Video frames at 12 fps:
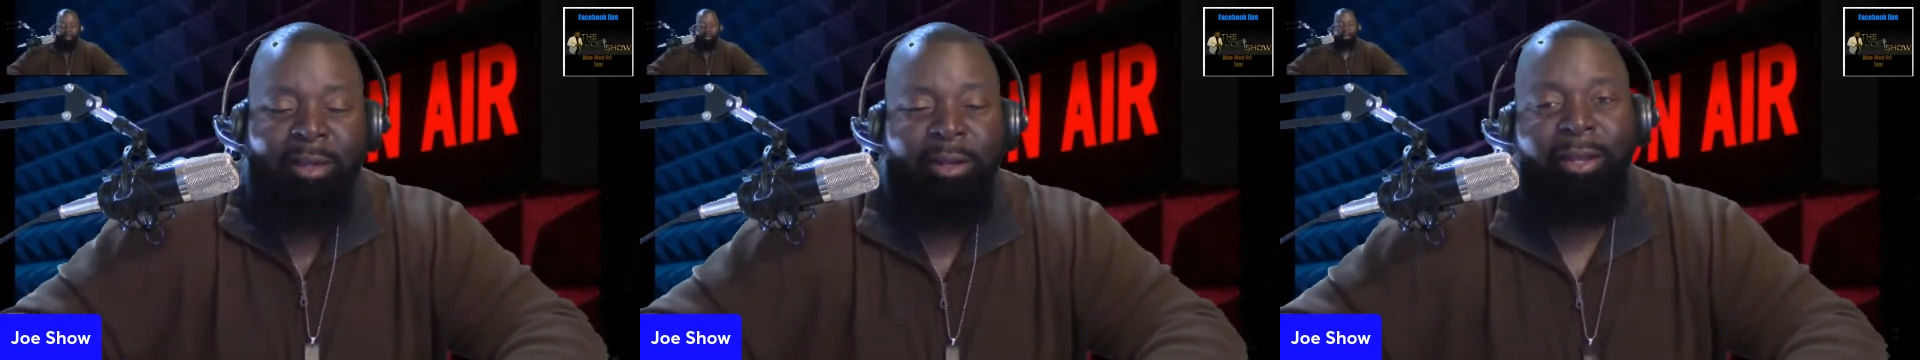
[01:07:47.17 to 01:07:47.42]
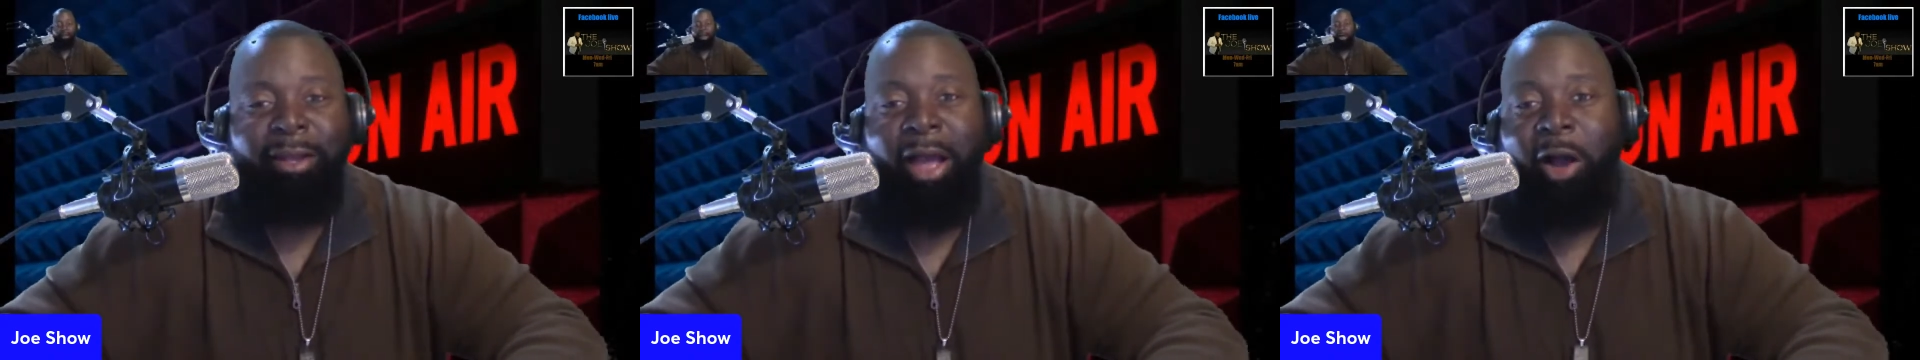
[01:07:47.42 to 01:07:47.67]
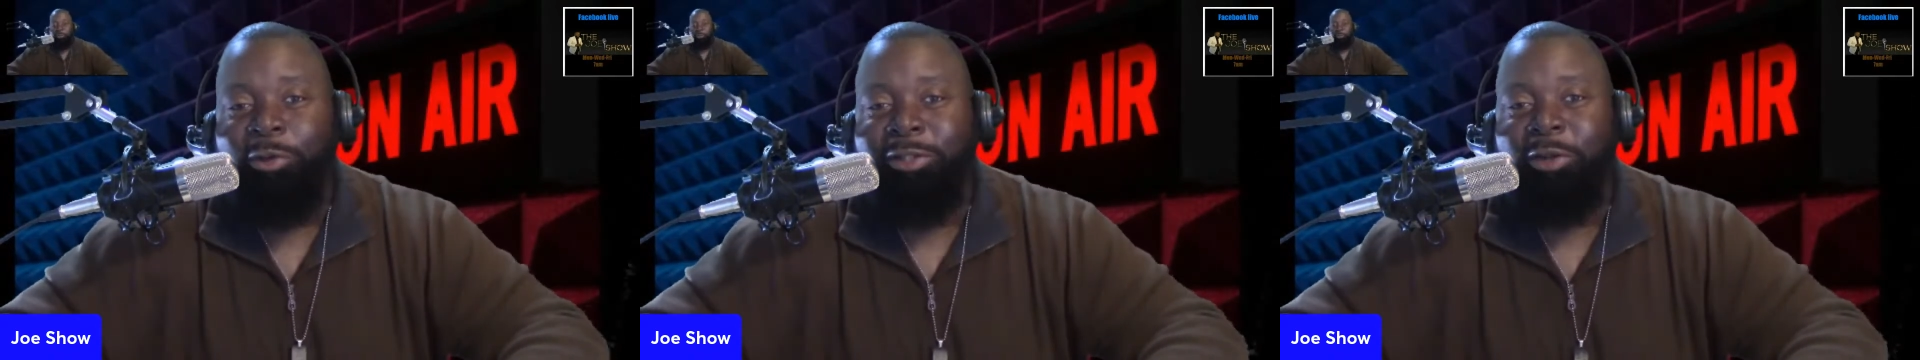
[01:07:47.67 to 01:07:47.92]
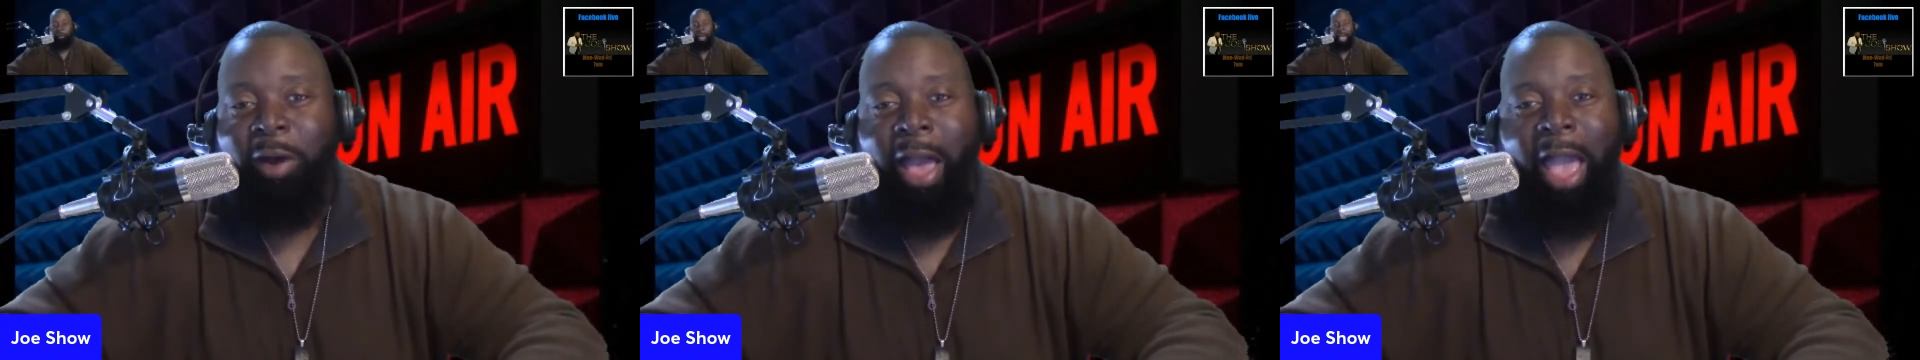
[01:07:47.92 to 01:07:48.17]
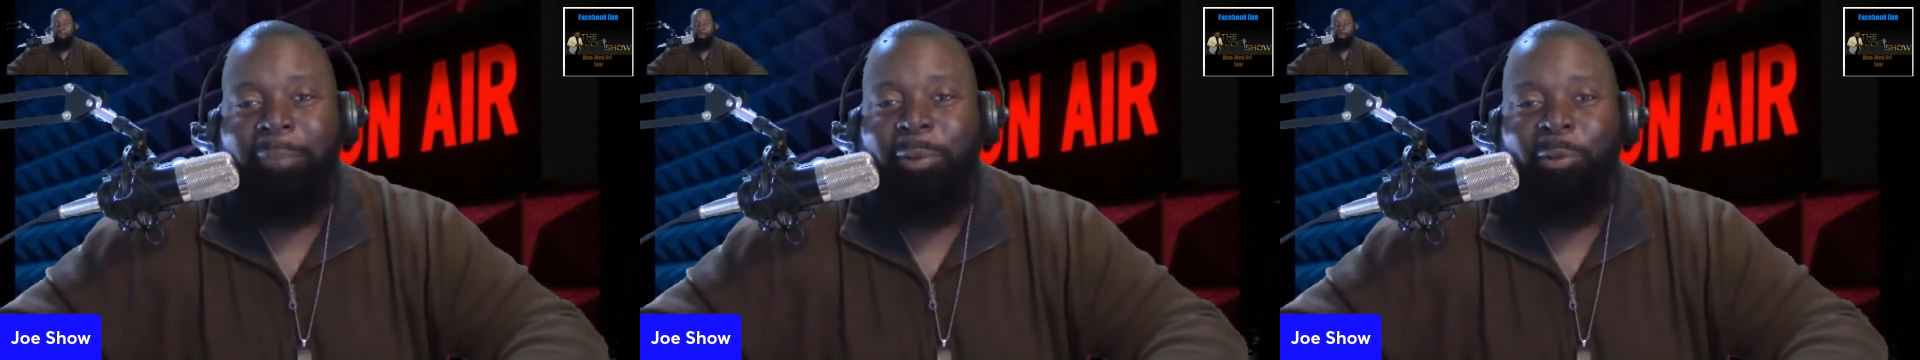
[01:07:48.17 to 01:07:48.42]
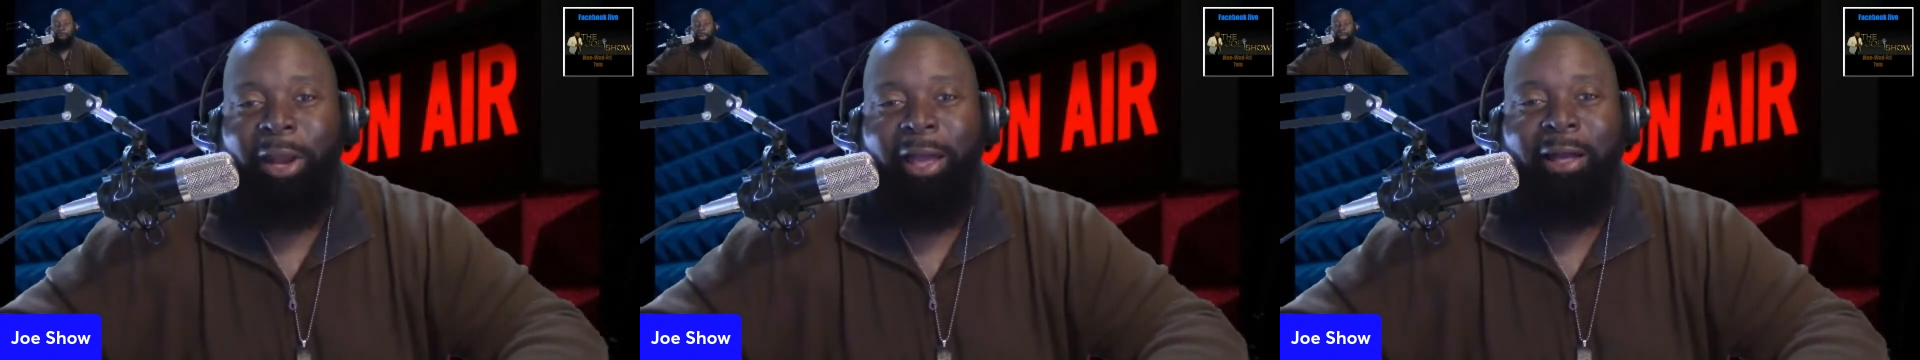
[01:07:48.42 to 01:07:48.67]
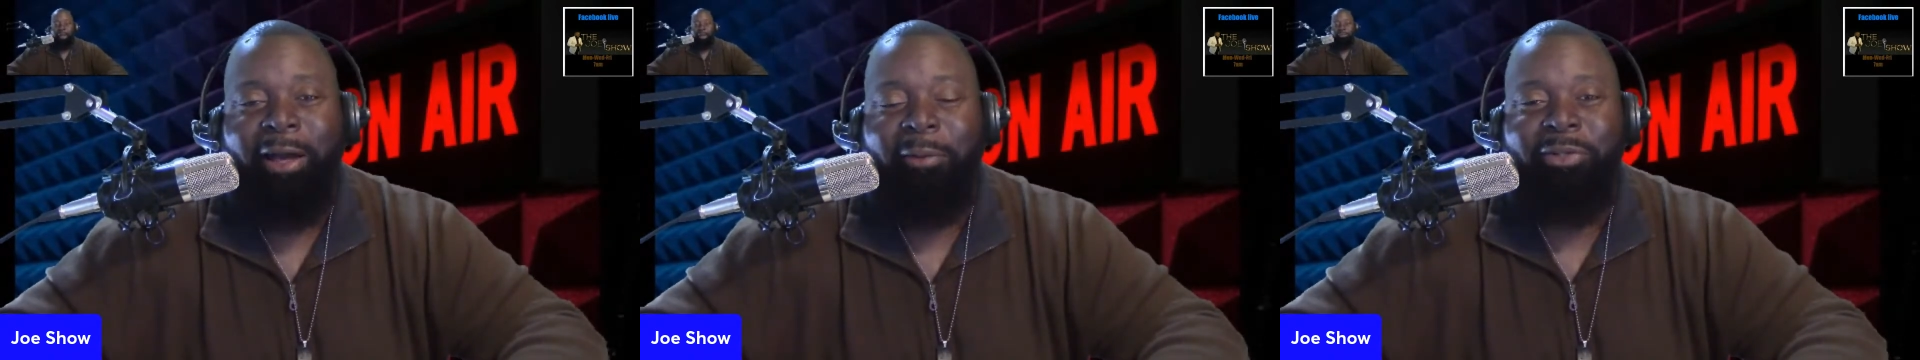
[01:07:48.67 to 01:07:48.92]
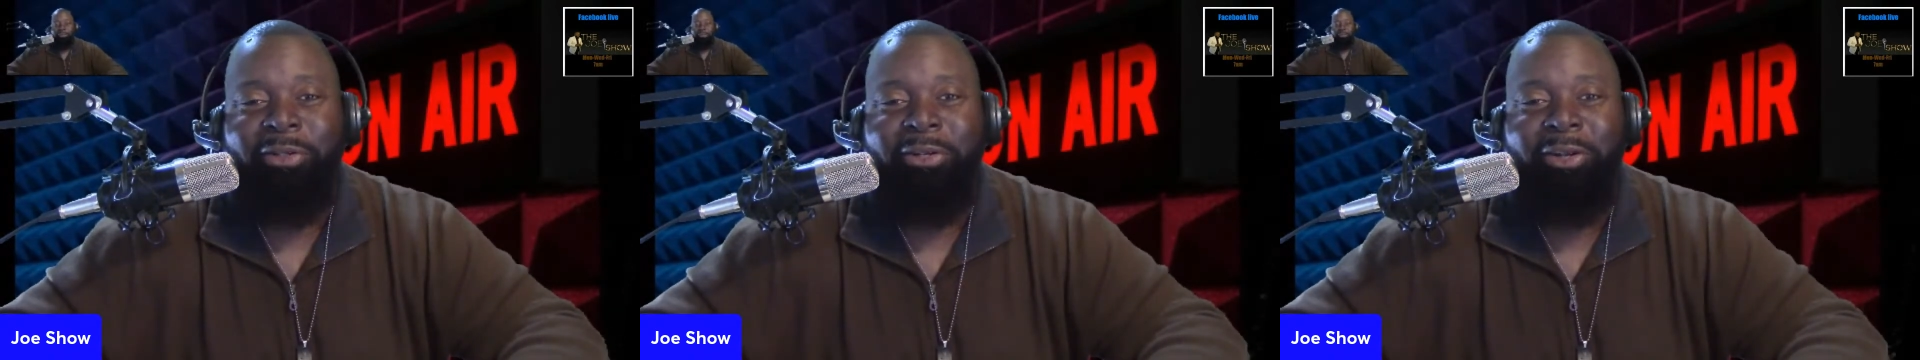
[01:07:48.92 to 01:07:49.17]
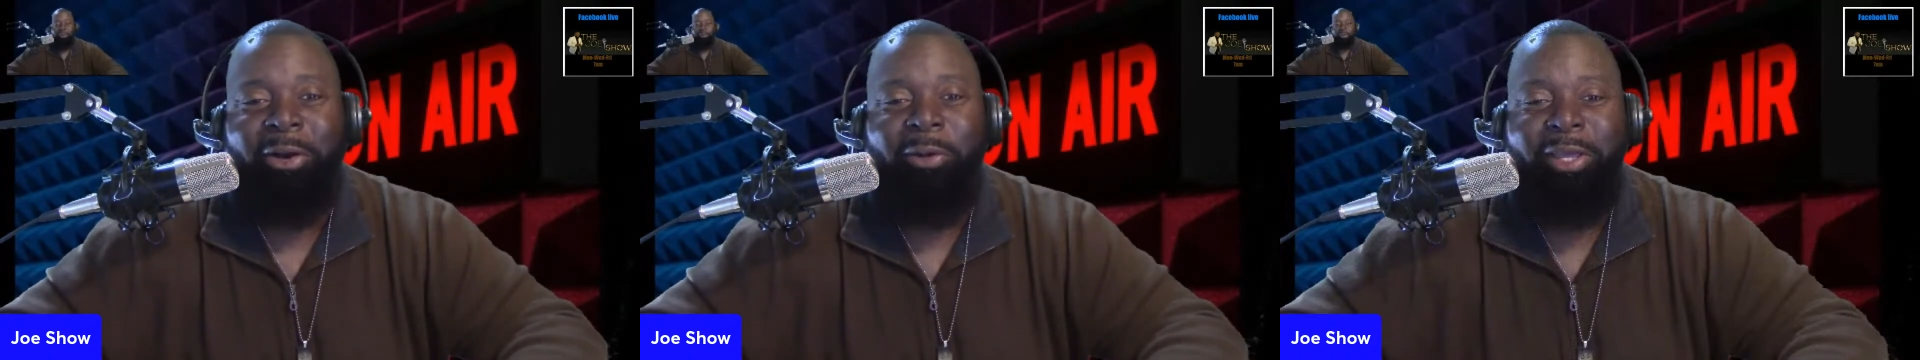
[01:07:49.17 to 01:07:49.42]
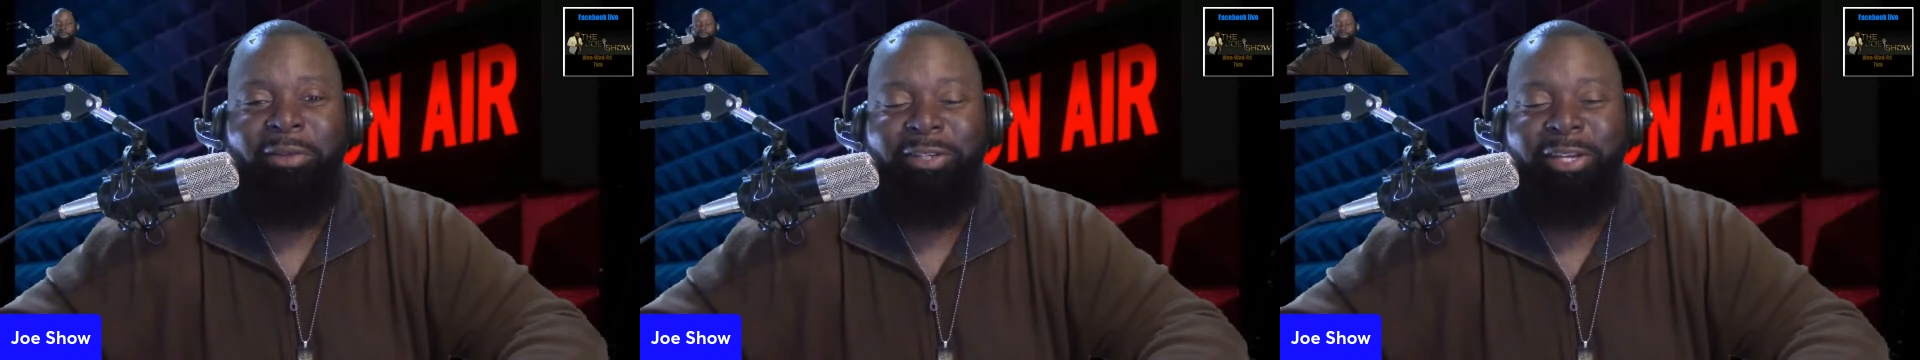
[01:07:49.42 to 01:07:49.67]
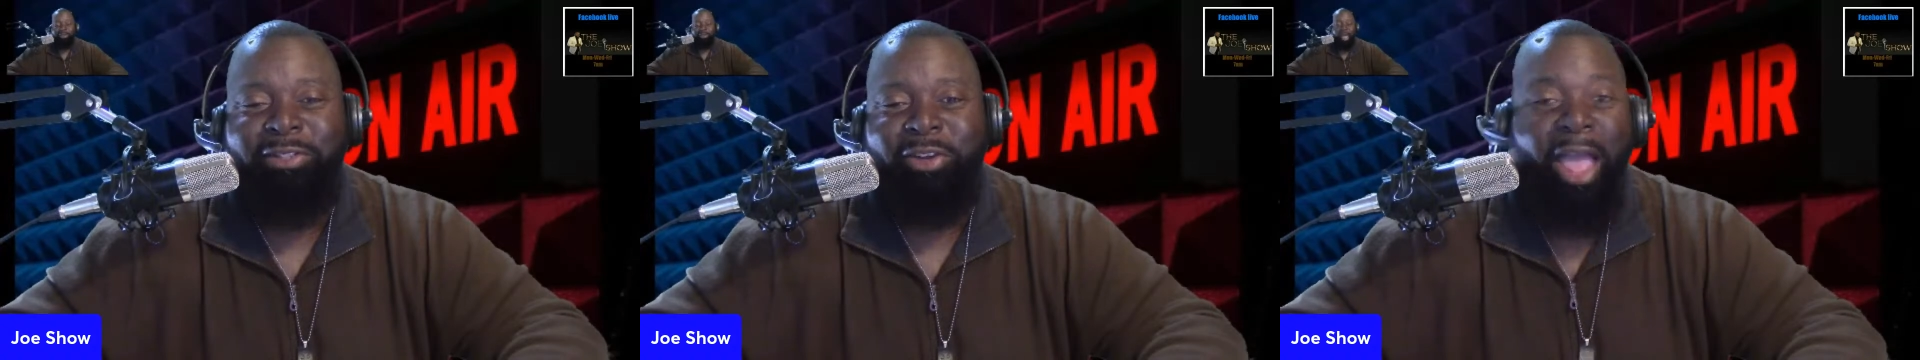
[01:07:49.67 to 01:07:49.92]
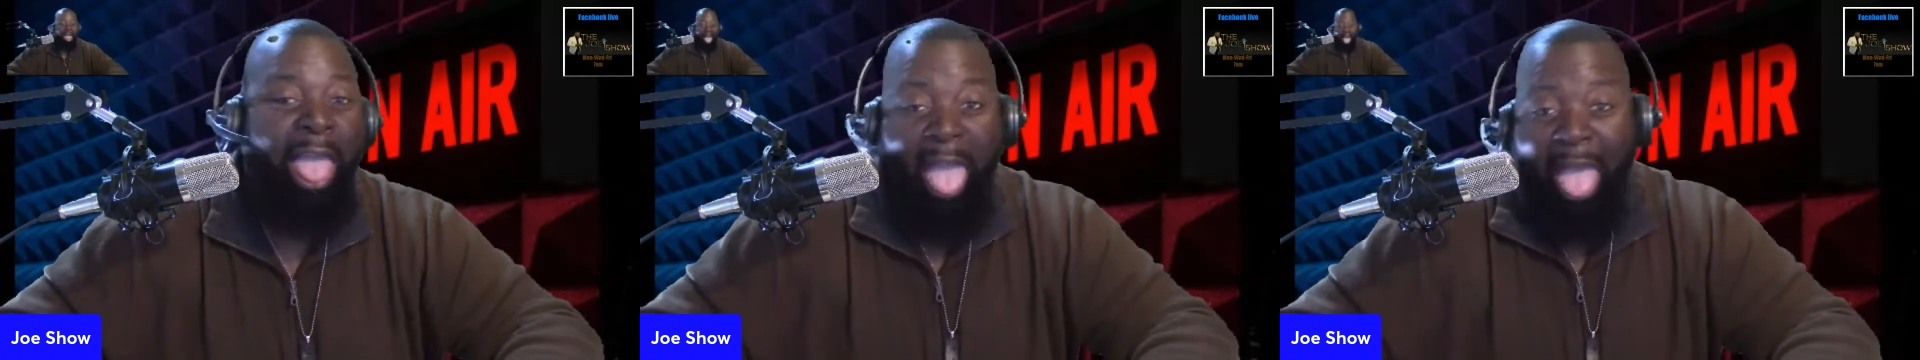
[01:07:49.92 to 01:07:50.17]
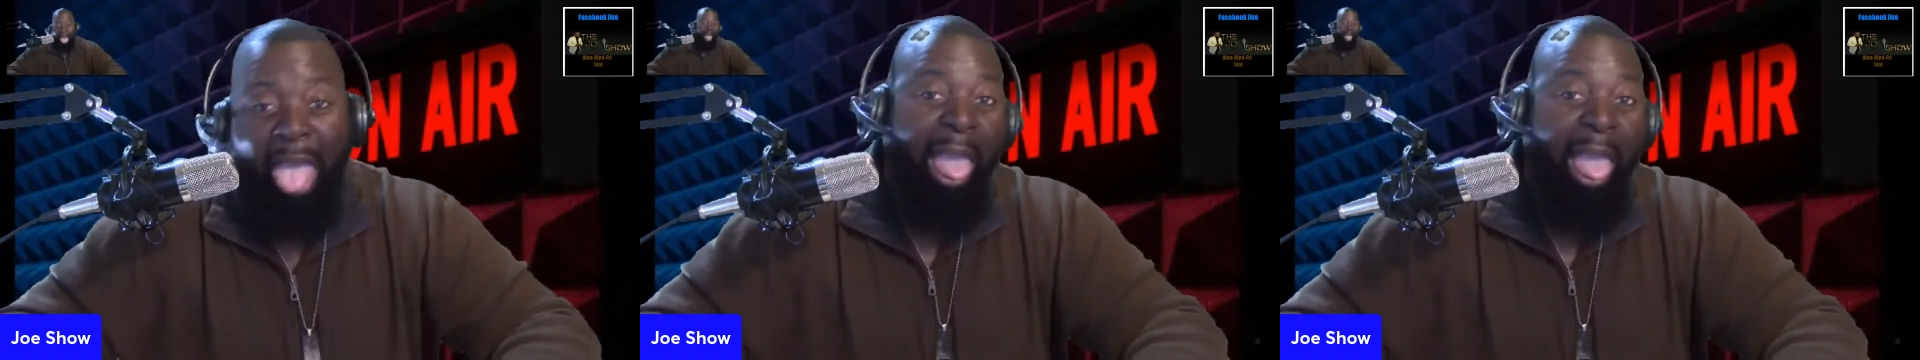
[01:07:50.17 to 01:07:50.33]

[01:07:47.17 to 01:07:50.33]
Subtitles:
That dog was so happy when I come to the door. He just trying.